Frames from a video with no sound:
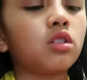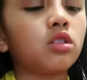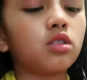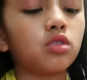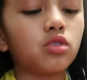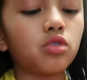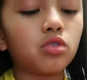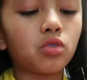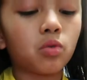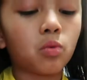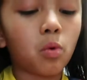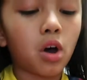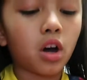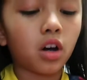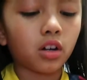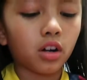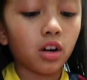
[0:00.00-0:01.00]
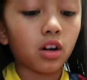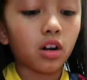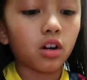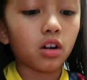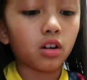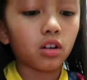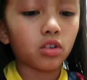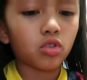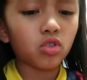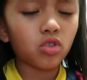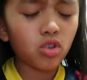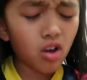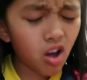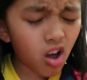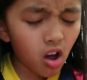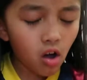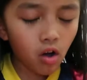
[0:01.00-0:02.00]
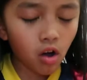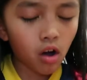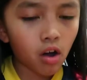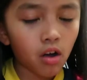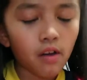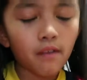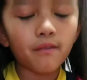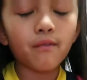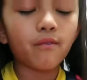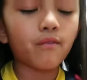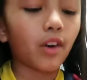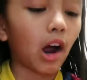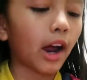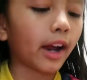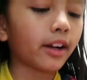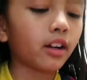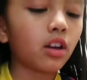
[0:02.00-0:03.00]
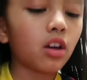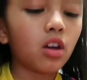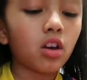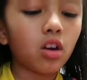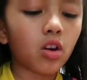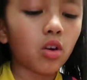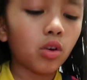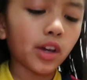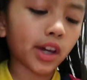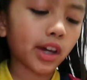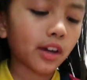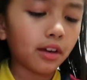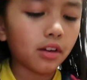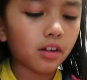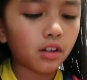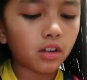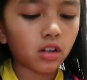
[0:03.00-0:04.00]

You don't want you? Fine. Okay.